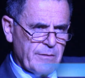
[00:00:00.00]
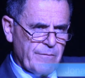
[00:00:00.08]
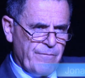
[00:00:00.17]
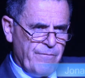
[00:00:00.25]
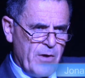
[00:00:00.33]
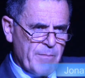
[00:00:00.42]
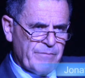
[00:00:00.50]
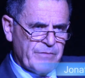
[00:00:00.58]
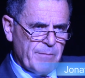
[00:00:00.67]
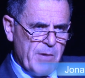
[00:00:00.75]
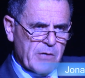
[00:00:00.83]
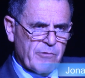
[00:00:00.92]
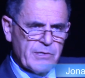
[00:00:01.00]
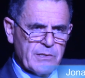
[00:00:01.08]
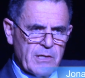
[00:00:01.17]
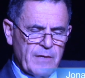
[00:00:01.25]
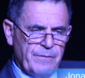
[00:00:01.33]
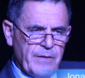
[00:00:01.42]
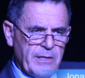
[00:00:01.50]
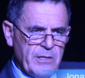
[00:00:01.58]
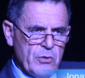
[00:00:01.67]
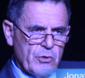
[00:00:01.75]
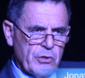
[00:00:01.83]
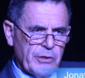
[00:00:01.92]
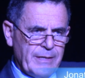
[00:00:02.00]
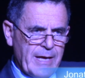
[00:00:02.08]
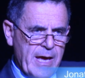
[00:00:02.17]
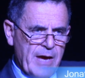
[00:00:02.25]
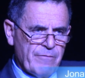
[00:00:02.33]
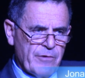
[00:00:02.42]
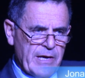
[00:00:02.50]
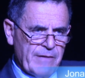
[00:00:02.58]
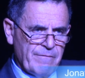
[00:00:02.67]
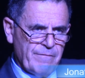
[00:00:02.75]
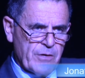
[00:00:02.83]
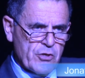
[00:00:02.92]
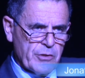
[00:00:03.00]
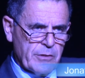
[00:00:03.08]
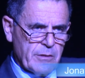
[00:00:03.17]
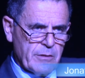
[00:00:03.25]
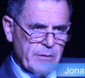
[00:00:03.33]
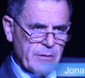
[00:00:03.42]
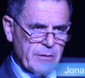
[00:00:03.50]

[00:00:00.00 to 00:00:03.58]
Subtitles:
form of democracy that you could ever envision,